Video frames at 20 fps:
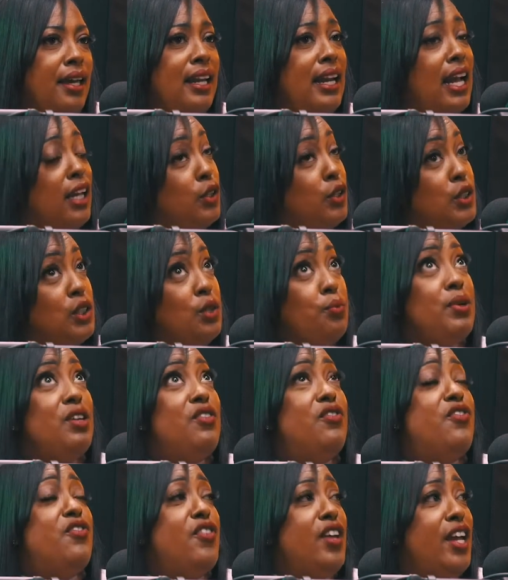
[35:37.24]
and I used to
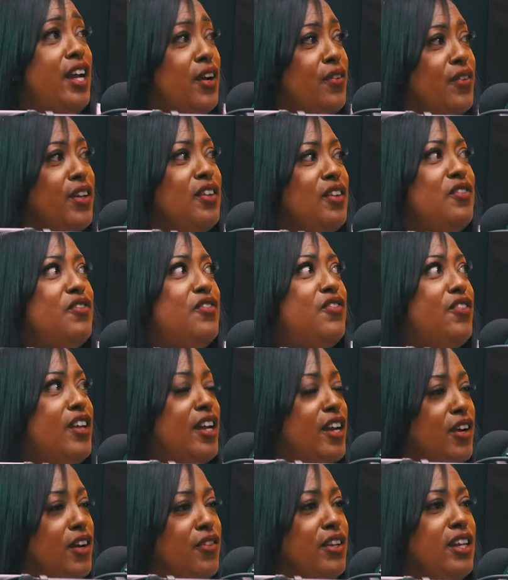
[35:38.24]
be very,
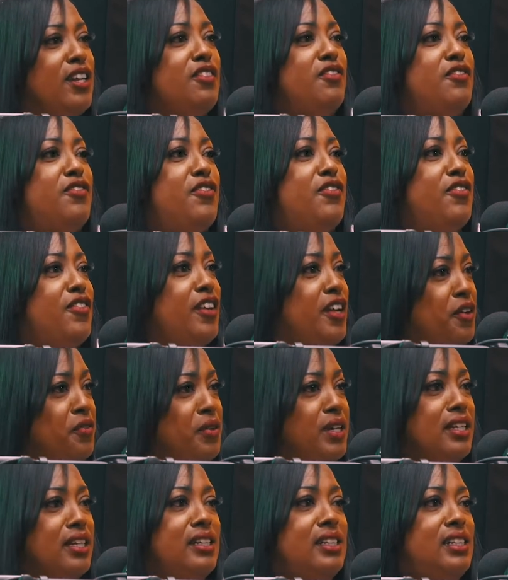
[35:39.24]
very,
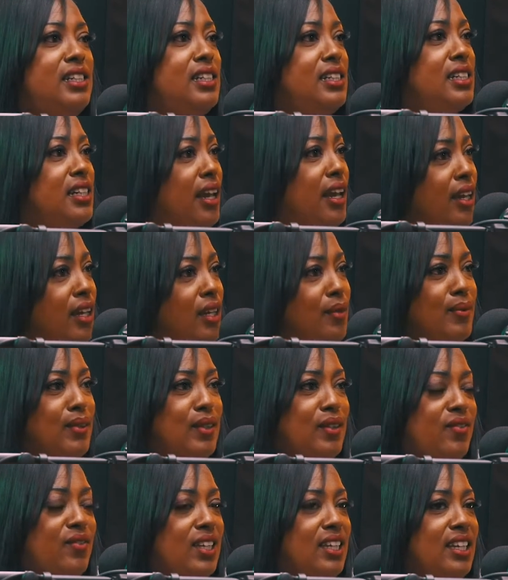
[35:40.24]
very
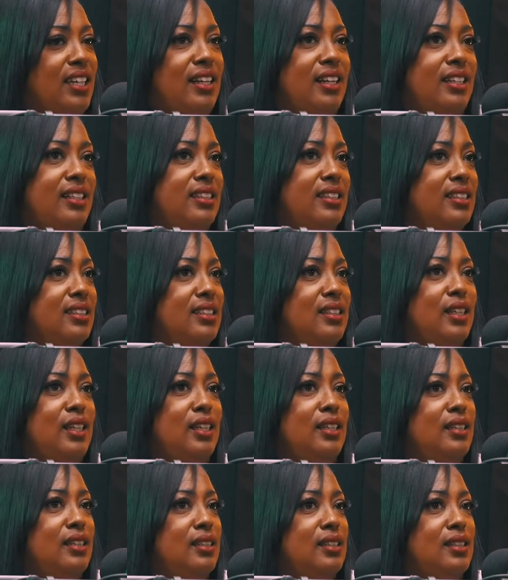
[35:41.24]
ashamed of it. And it's
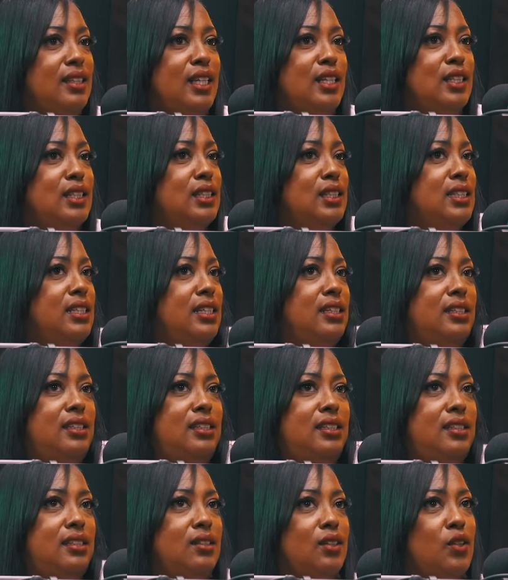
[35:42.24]
it's it's
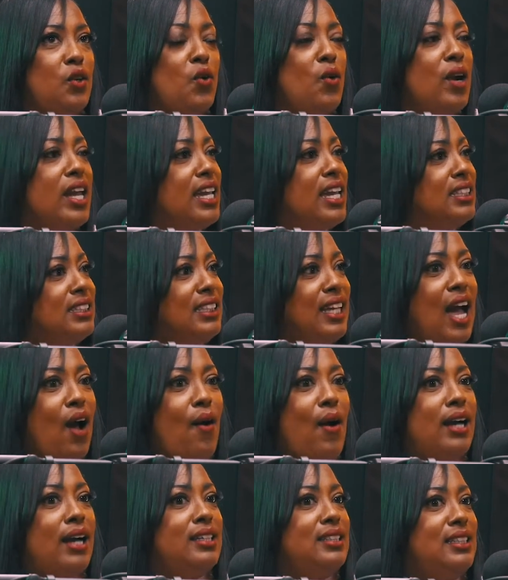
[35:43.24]
just crazy
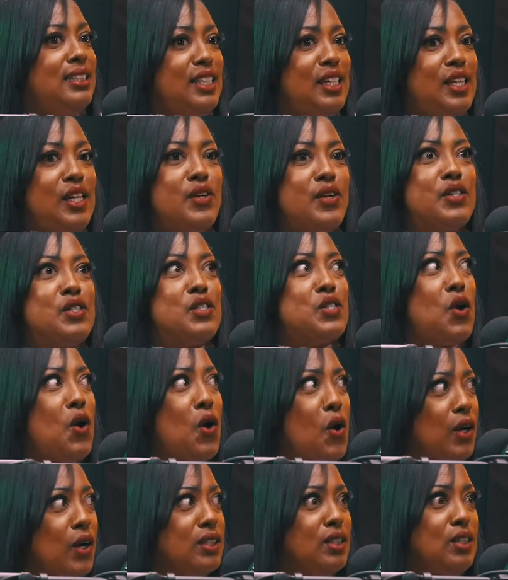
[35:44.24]
how I could sit here and
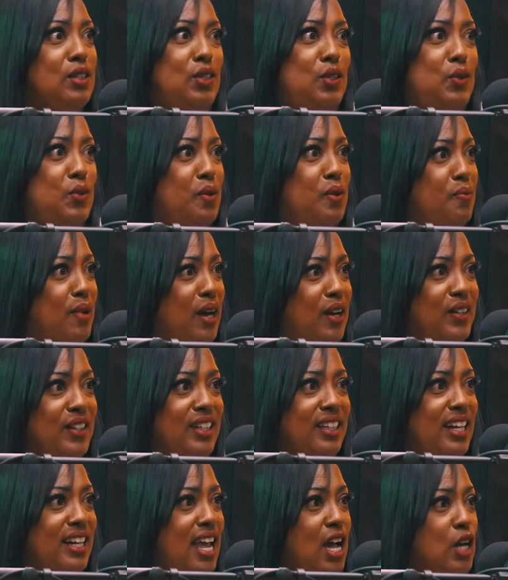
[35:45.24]
talk to you
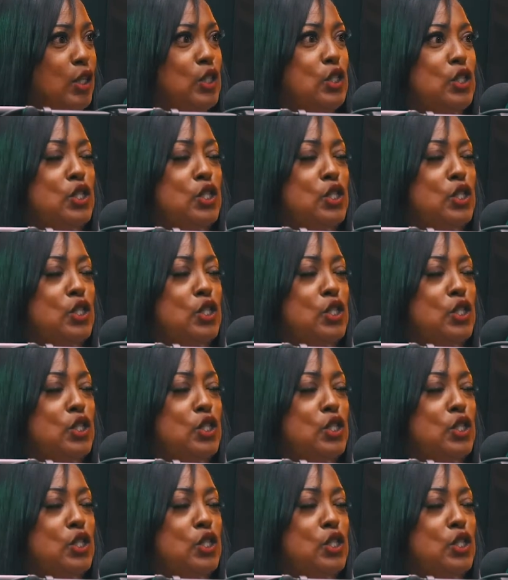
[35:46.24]
about it now